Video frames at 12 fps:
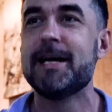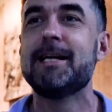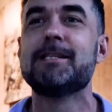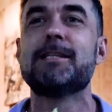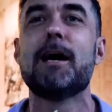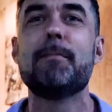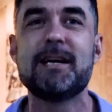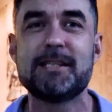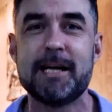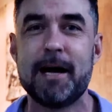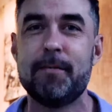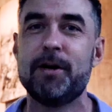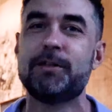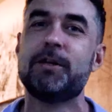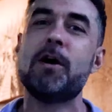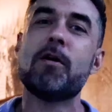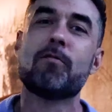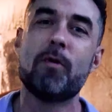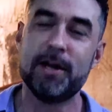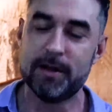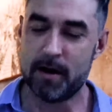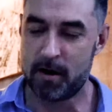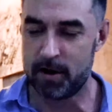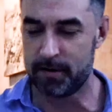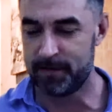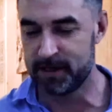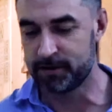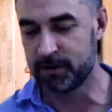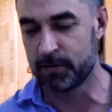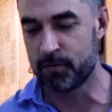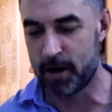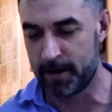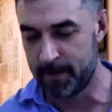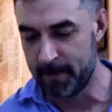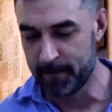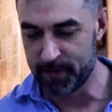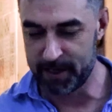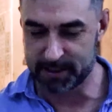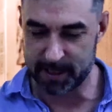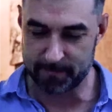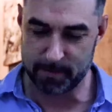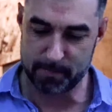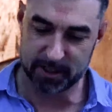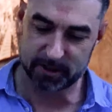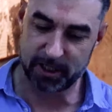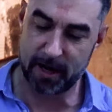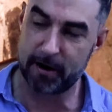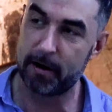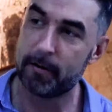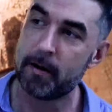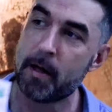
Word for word: It is the best sandwich right in the heart of District 1. Let's give them a big shout out.